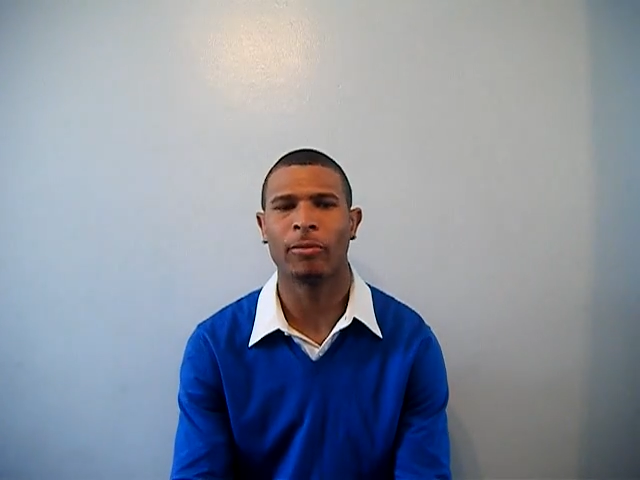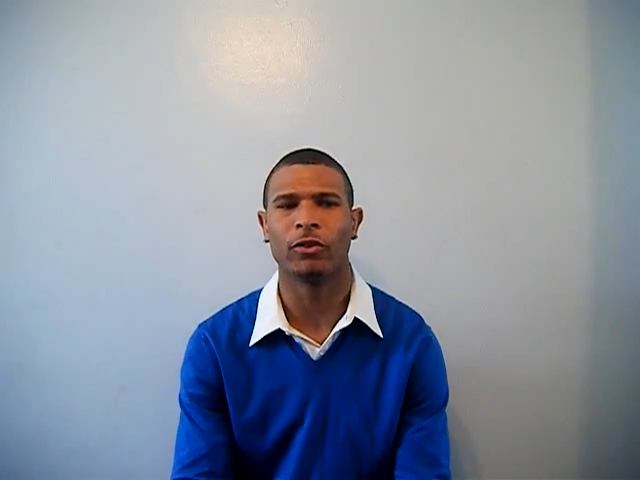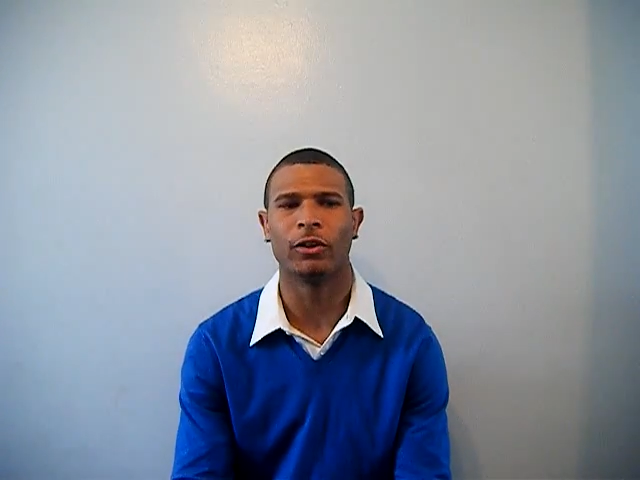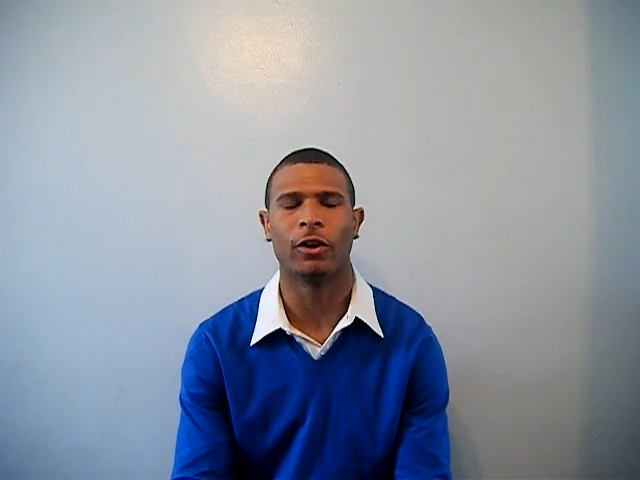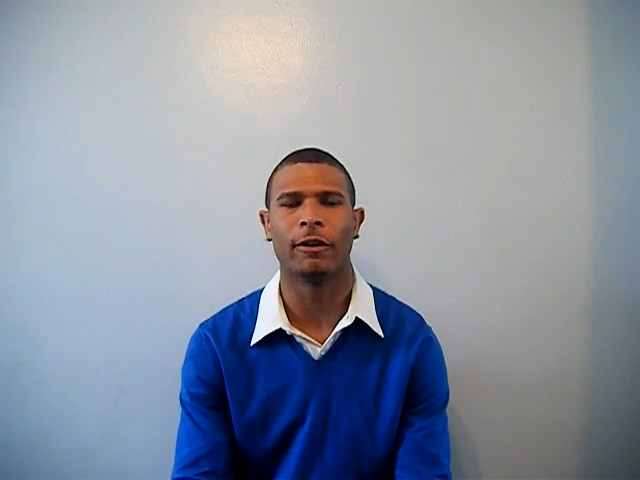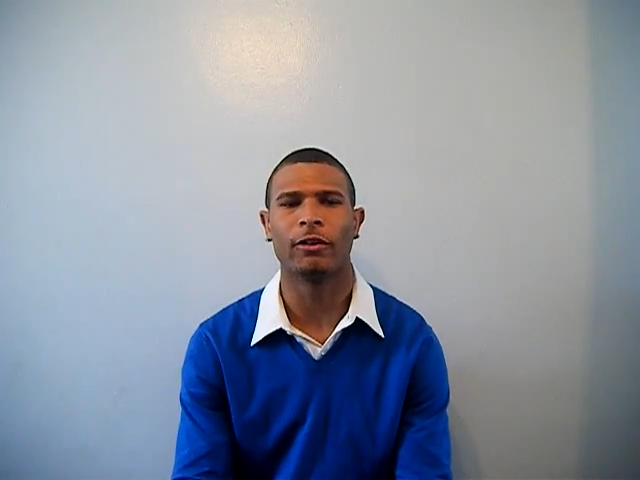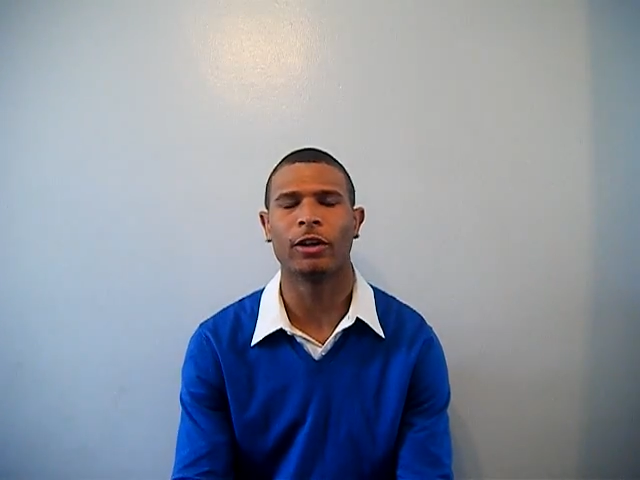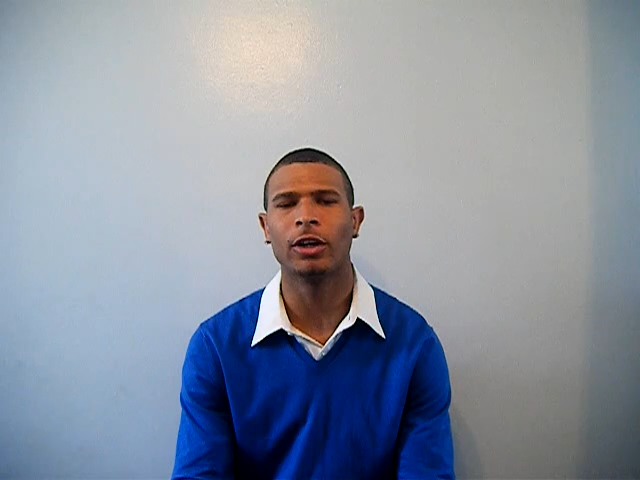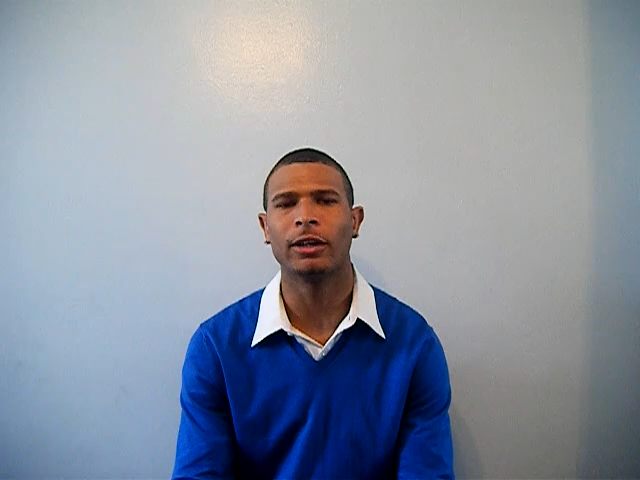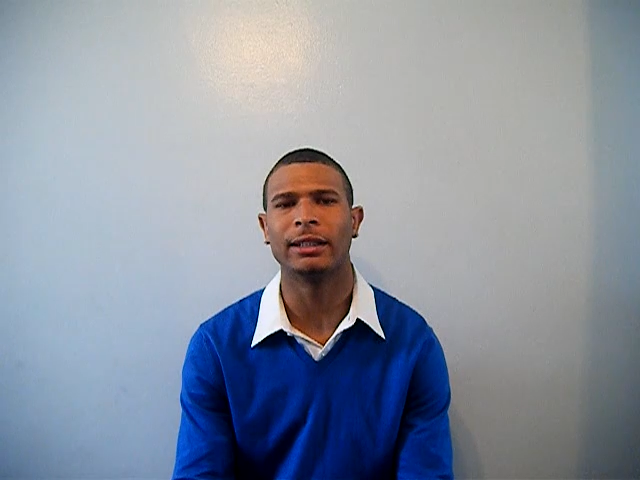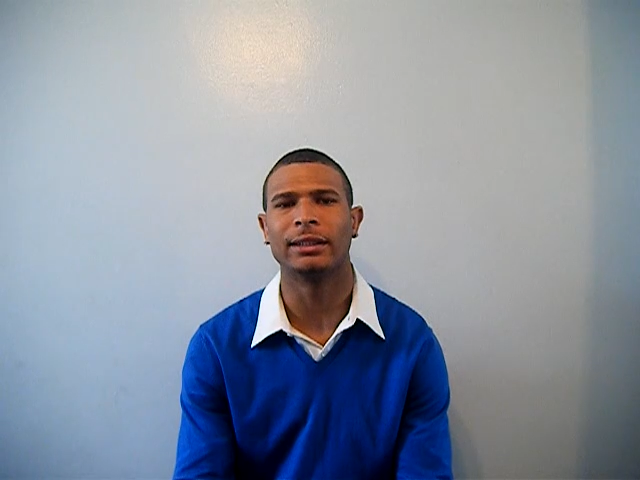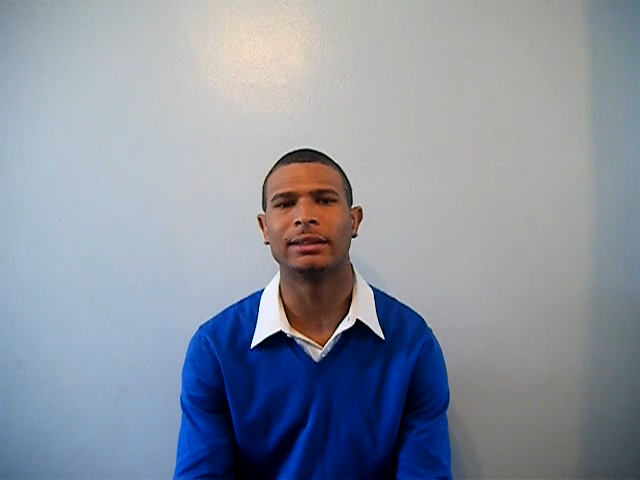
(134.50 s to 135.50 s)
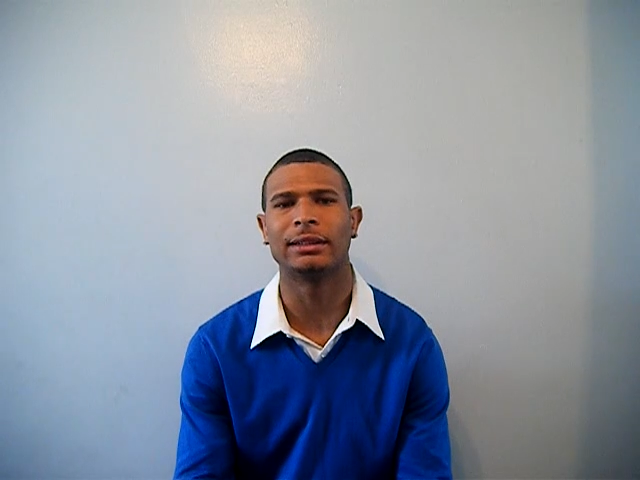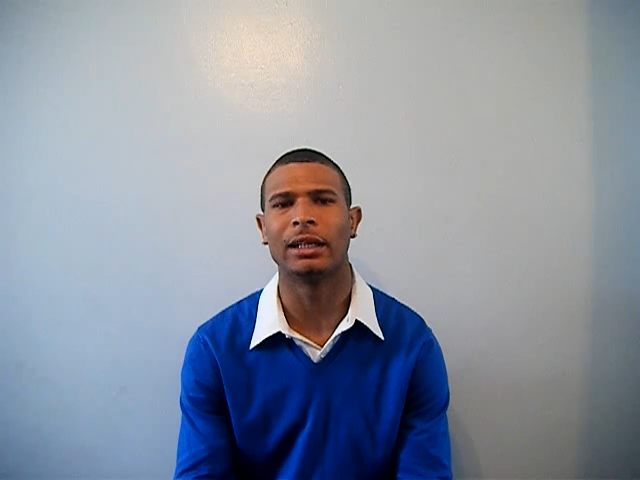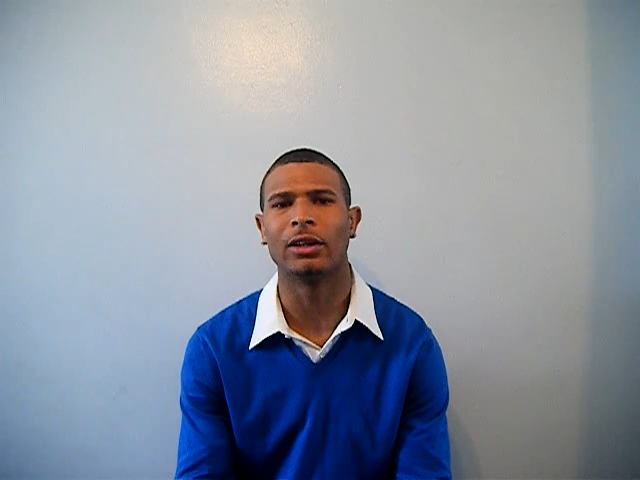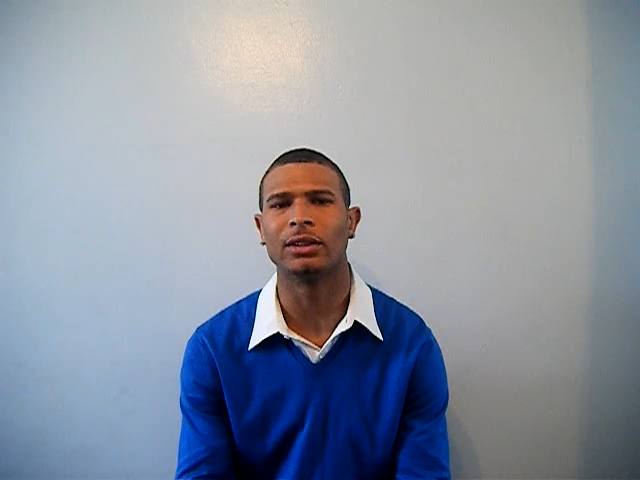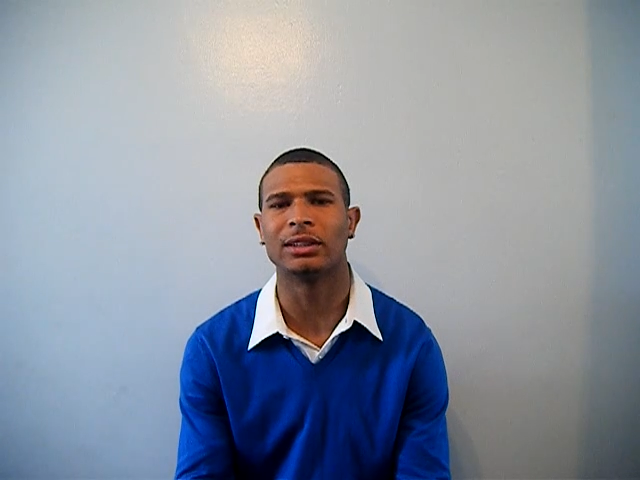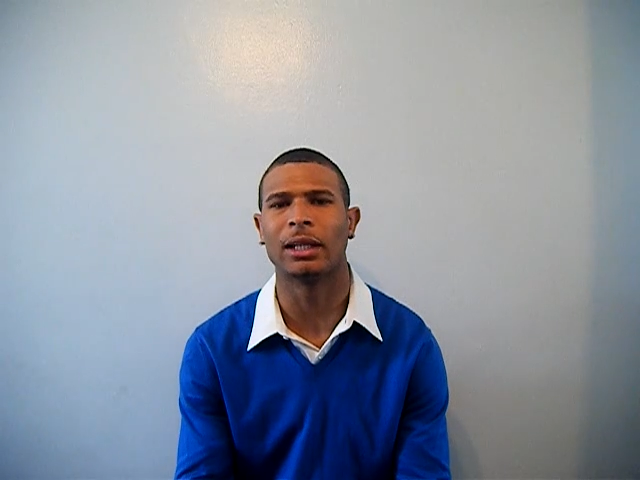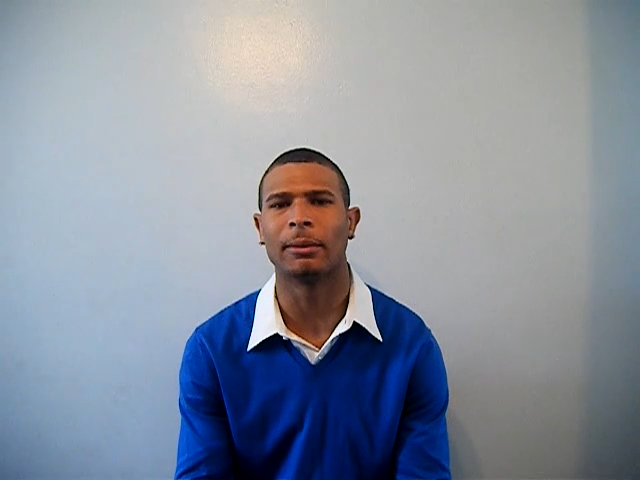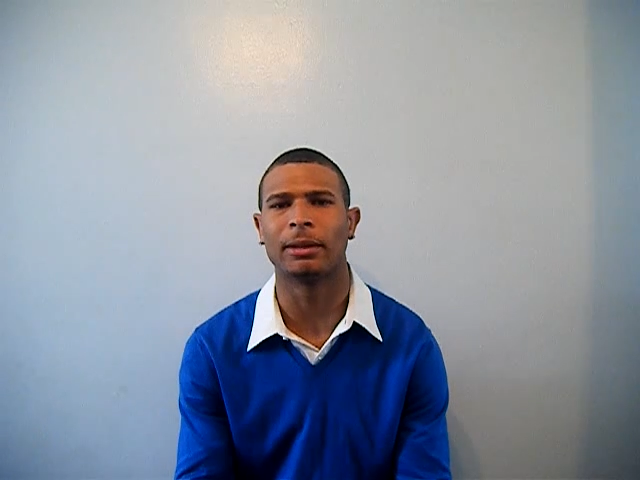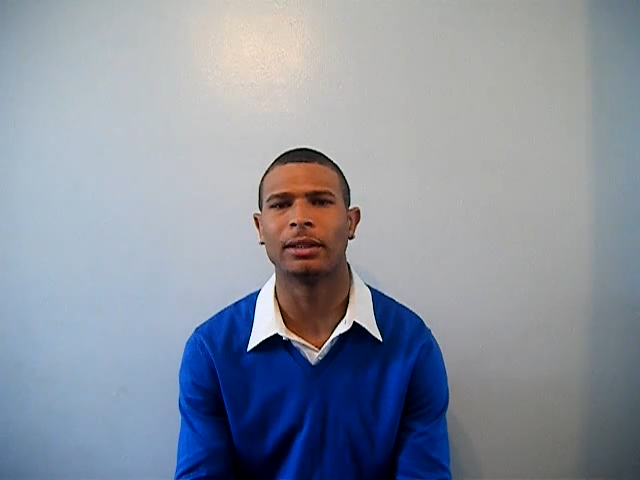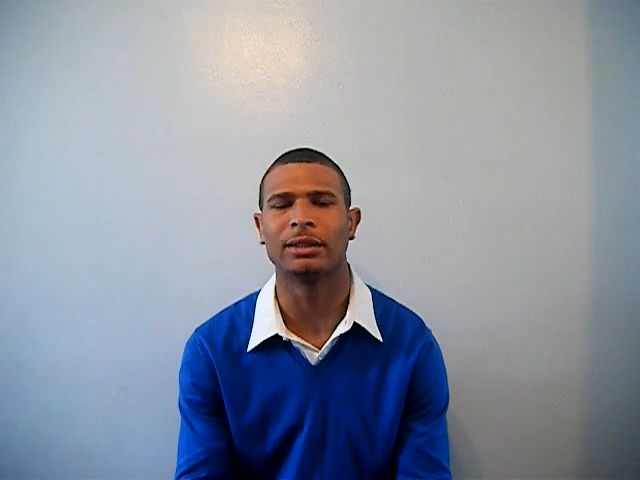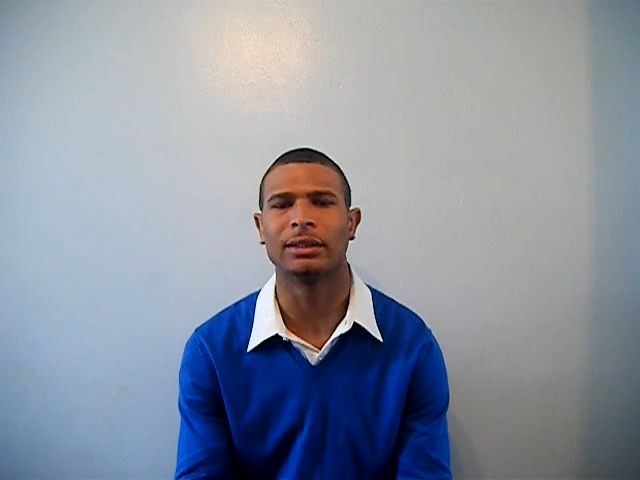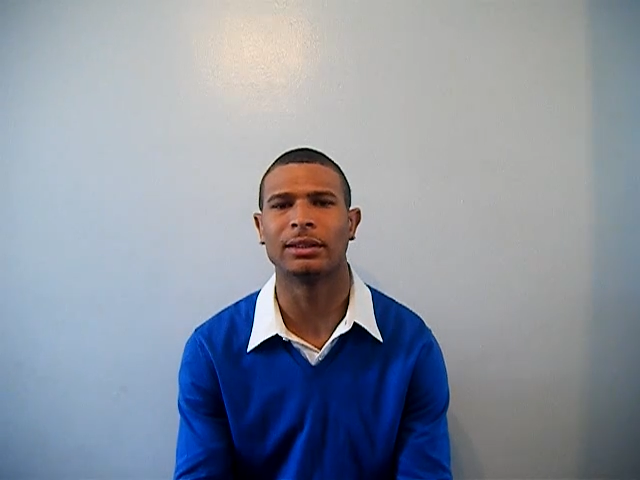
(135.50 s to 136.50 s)
If you're going to sell
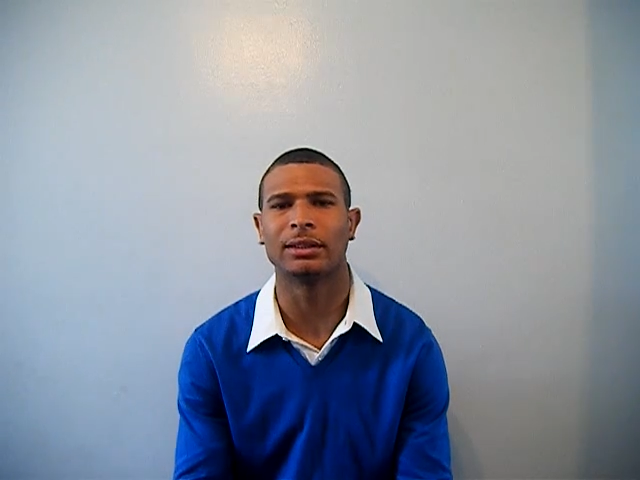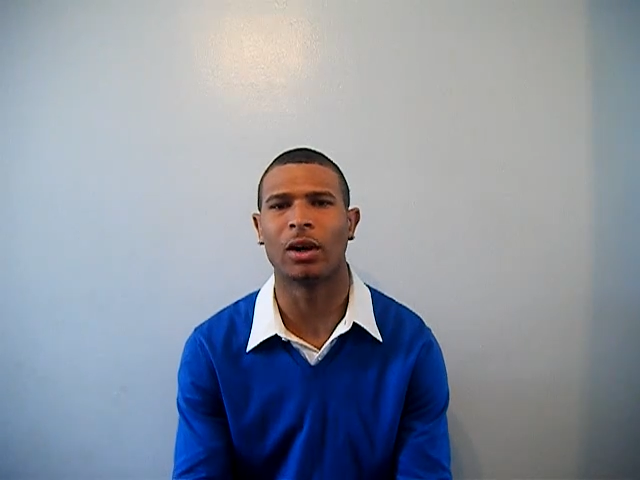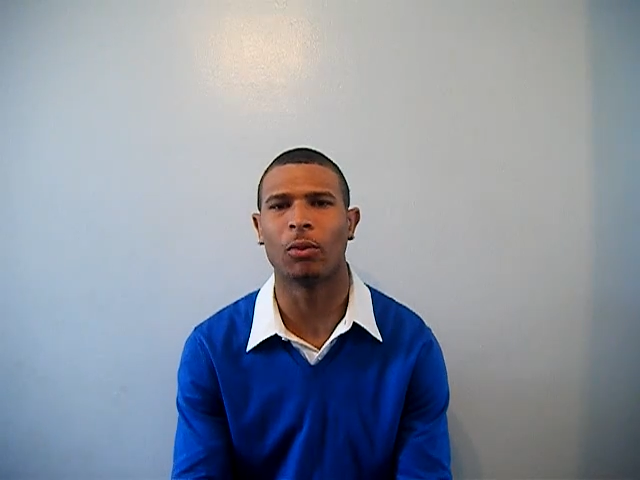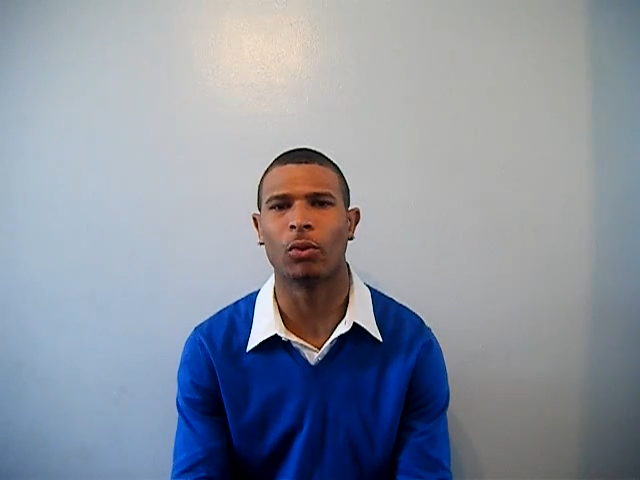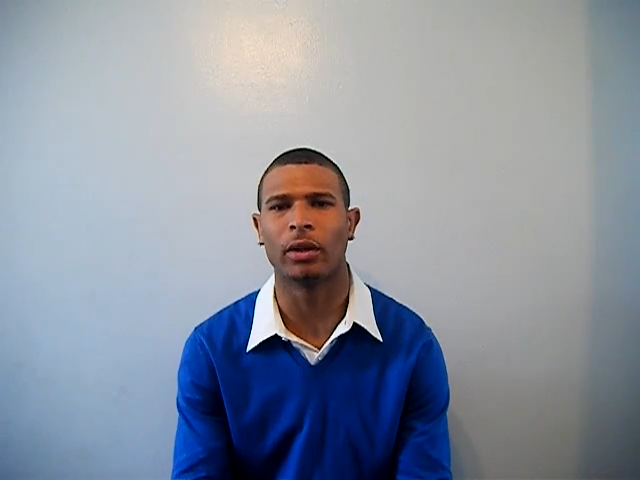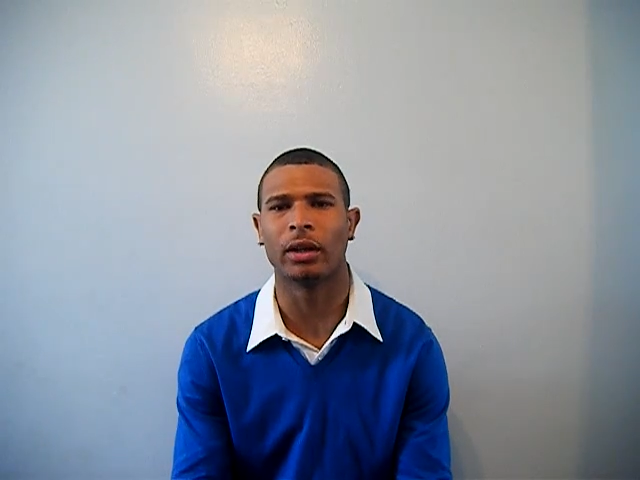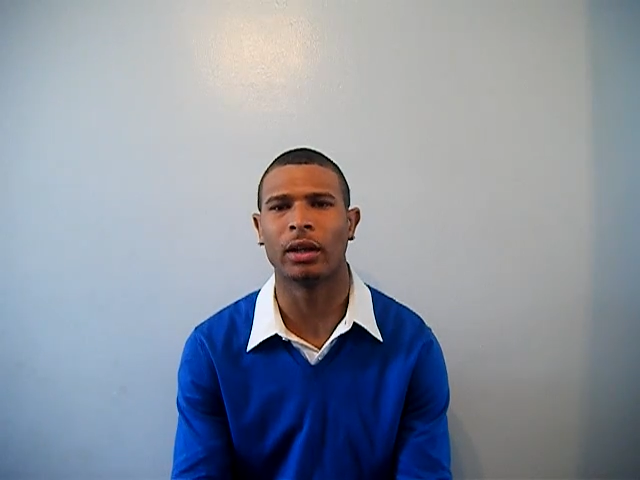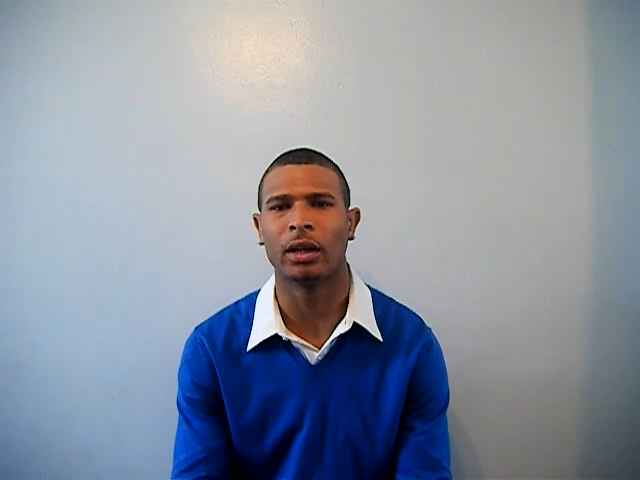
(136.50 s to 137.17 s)
something to someone,